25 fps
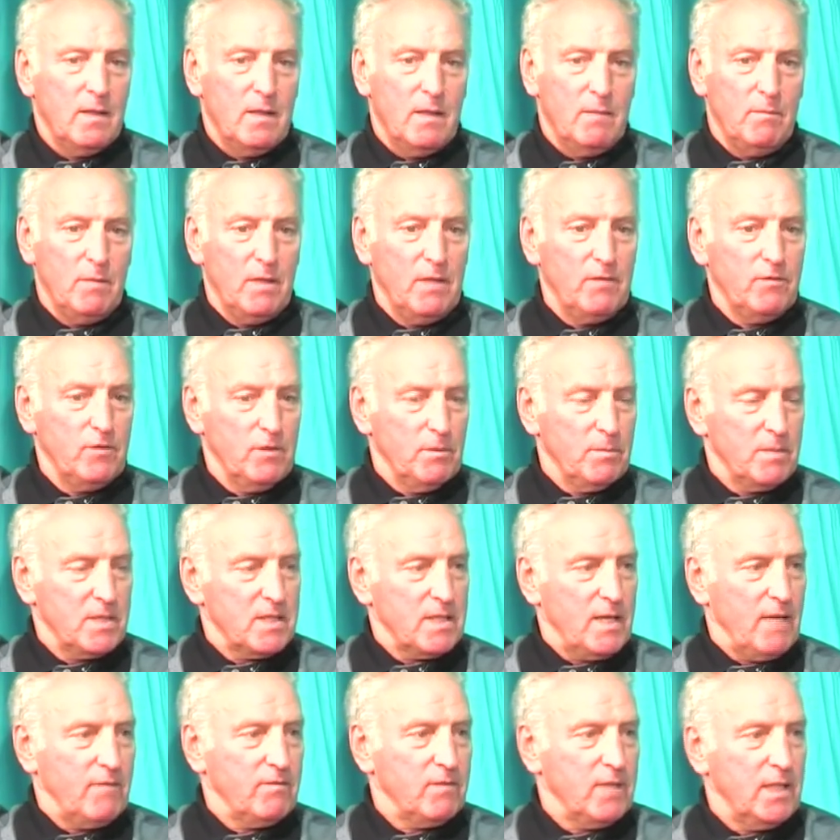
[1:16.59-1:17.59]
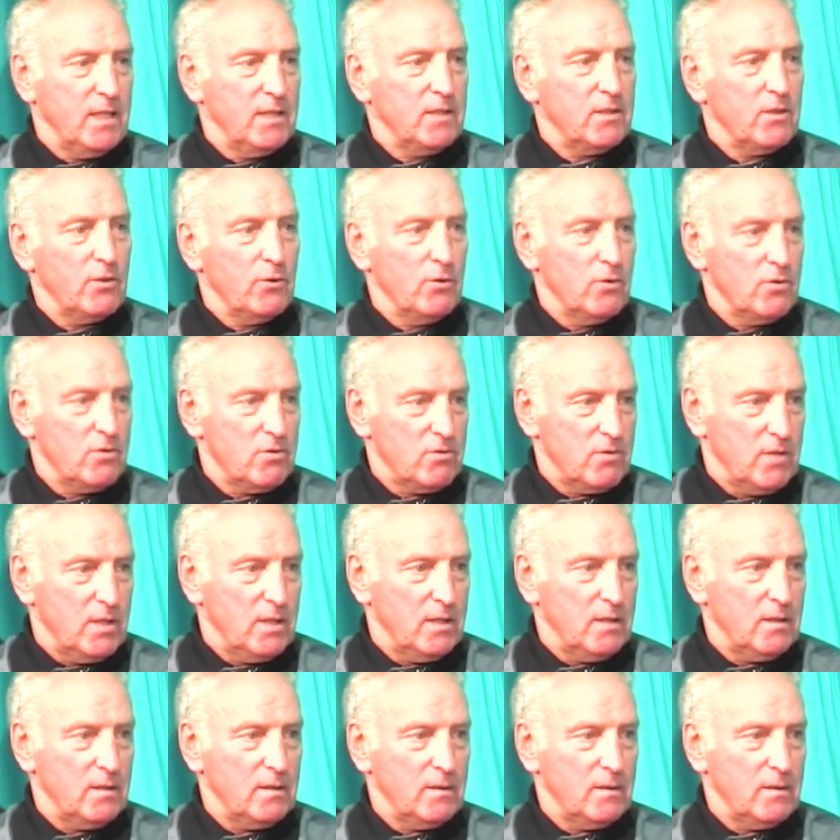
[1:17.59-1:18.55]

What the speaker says: And I lived number 17 Tyrone Street.